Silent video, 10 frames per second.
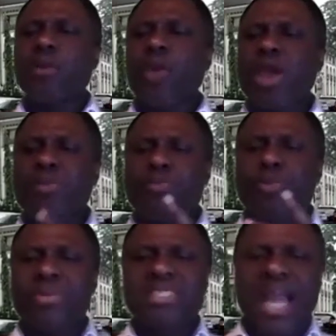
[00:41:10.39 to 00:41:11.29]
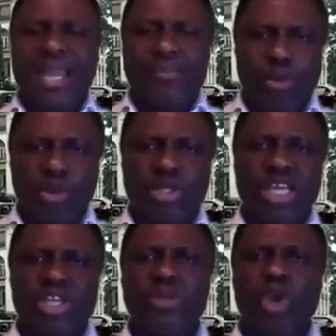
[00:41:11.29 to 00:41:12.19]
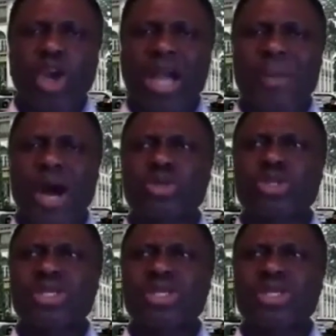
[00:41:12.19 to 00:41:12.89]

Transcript: when we publish that report, you be talk about